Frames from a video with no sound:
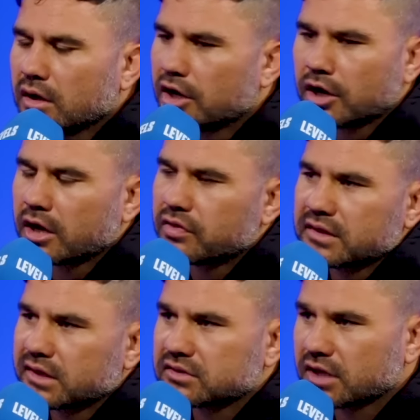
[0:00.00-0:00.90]
And I don't
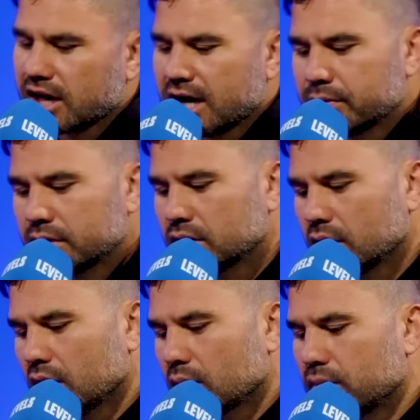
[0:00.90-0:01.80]
think that's going to happen.
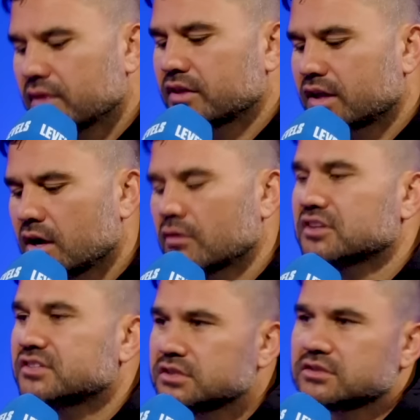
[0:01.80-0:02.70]
But the current
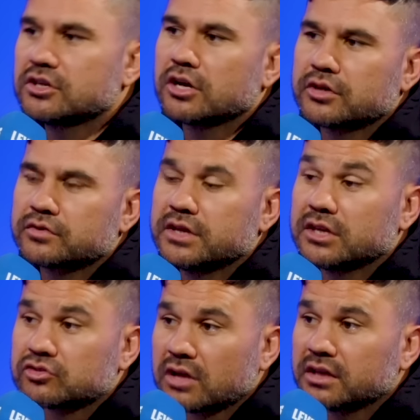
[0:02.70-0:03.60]
assistant coach for the
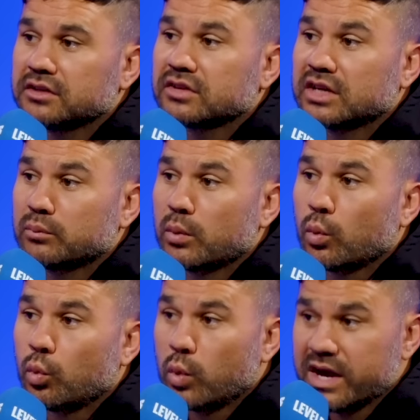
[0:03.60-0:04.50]
Australian team
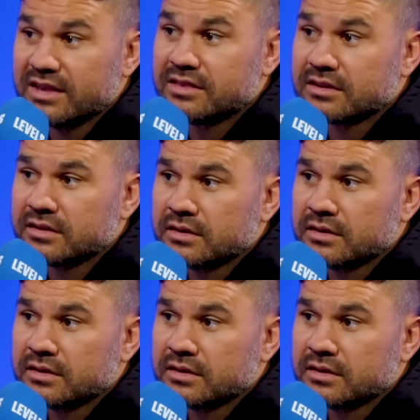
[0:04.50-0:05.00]
with